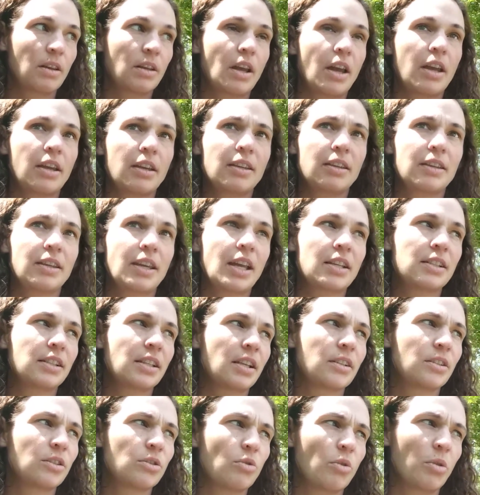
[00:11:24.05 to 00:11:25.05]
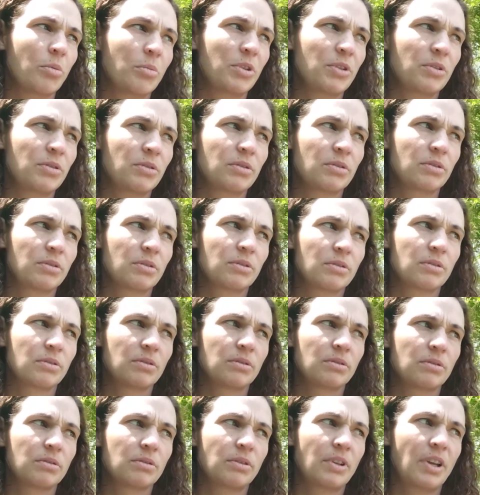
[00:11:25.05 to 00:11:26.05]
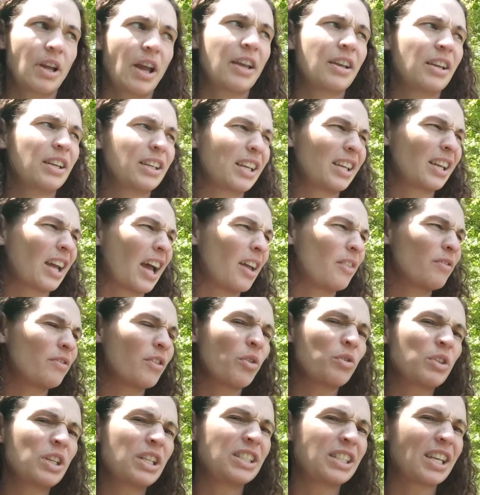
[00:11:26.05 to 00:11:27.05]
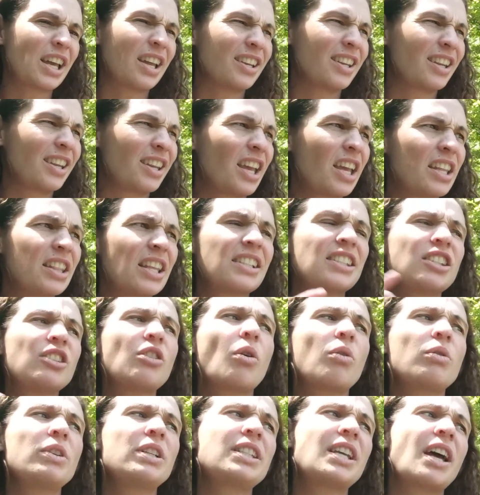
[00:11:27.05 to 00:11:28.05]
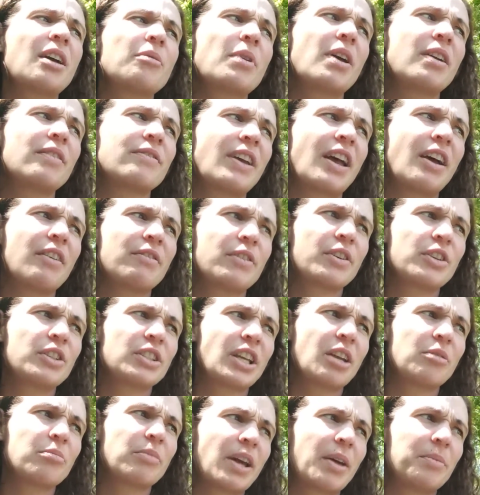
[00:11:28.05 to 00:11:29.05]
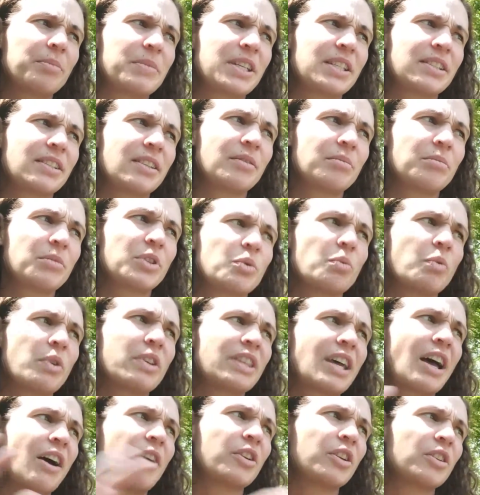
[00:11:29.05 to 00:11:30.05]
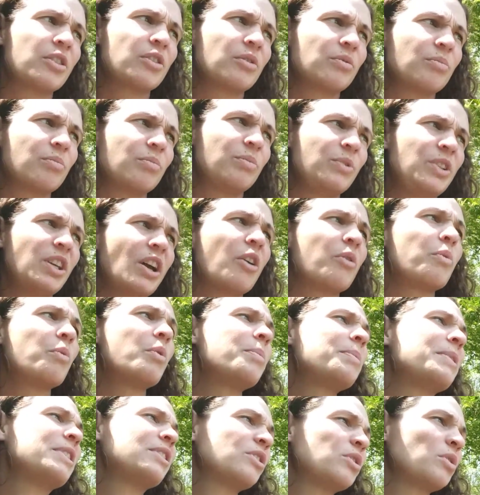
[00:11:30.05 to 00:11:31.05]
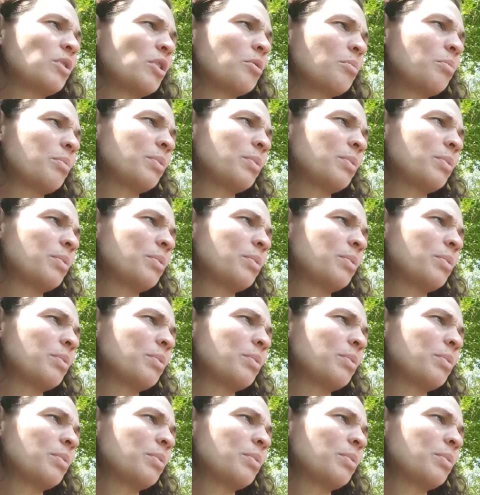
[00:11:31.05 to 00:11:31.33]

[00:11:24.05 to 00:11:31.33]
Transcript: I guess that's normal. I've only done it. That's the only time I've ever done baptisms without a young women's group.